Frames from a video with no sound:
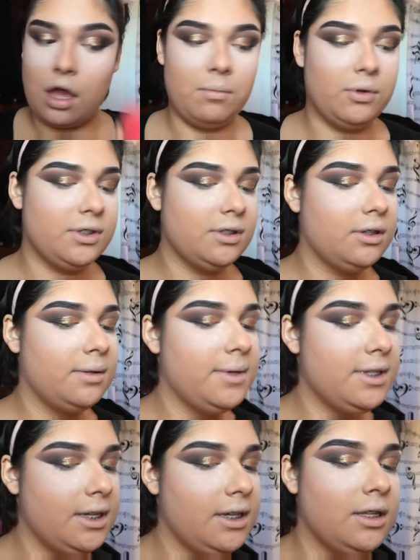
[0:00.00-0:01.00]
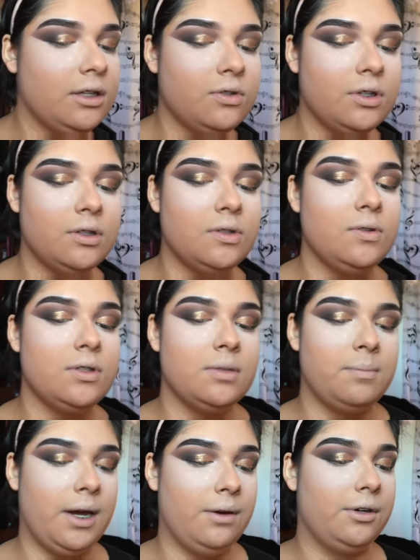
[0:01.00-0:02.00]
I'm also gonna be taking that
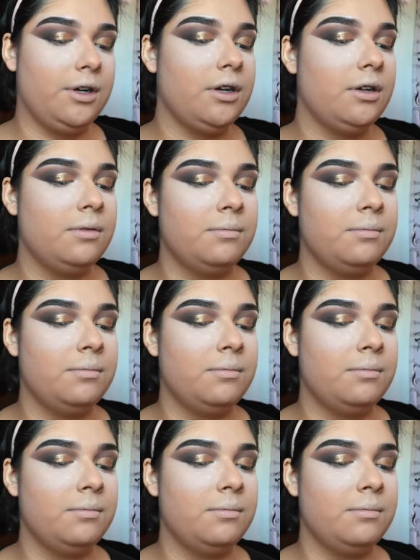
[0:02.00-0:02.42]
translucent powder,